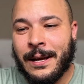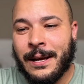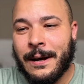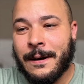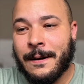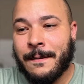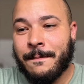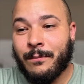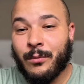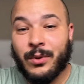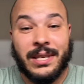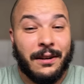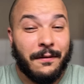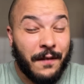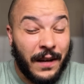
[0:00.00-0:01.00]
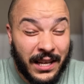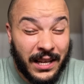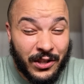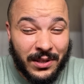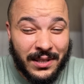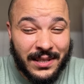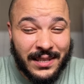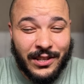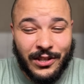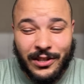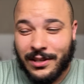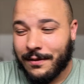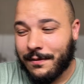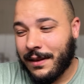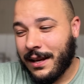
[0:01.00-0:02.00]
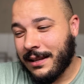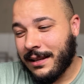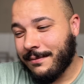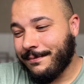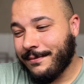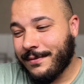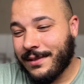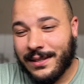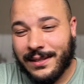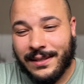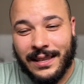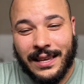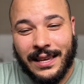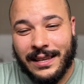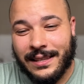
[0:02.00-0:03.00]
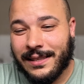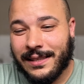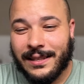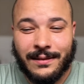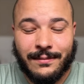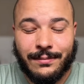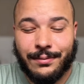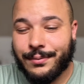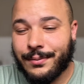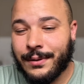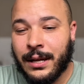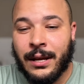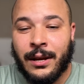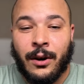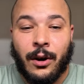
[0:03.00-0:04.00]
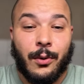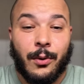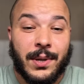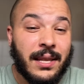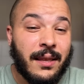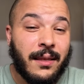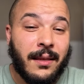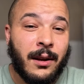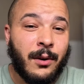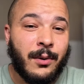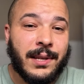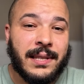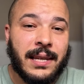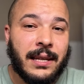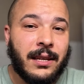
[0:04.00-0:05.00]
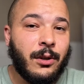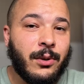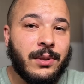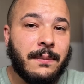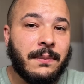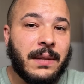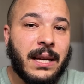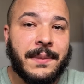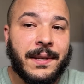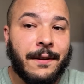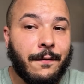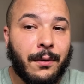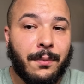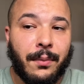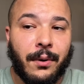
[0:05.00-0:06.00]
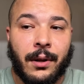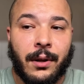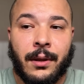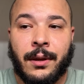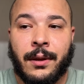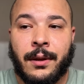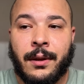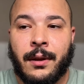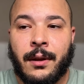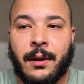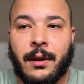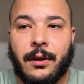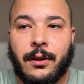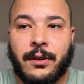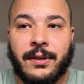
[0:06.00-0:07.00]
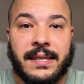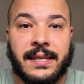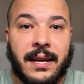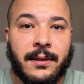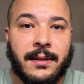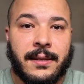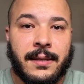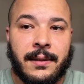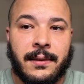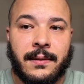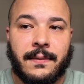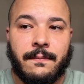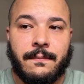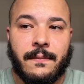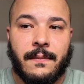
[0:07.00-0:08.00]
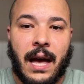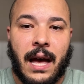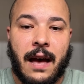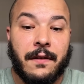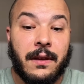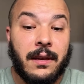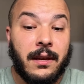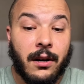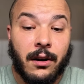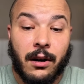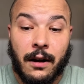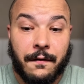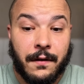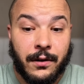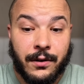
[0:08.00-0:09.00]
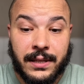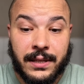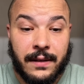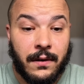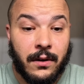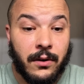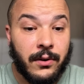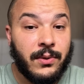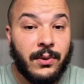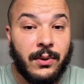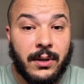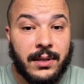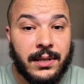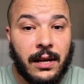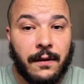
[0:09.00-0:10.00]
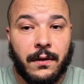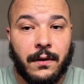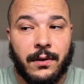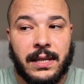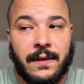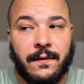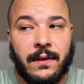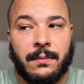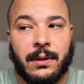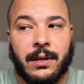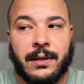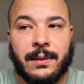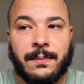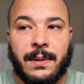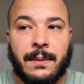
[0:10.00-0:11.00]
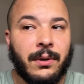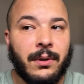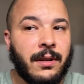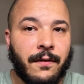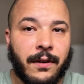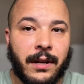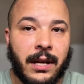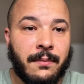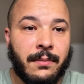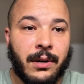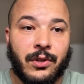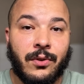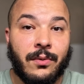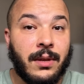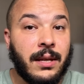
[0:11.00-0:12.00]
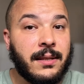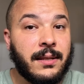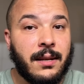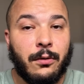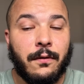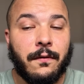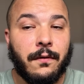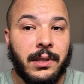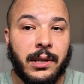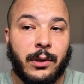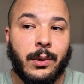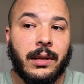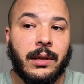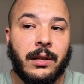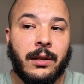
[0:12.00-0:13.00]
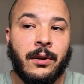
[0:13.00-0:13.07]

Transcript: Was it a financial decision? If that's the case, then, or was it the thing where it's like, sometimes in football, you're scared to have a year off in your CV or 2 years off in your CV because people can forget about you. Things can move really quickly.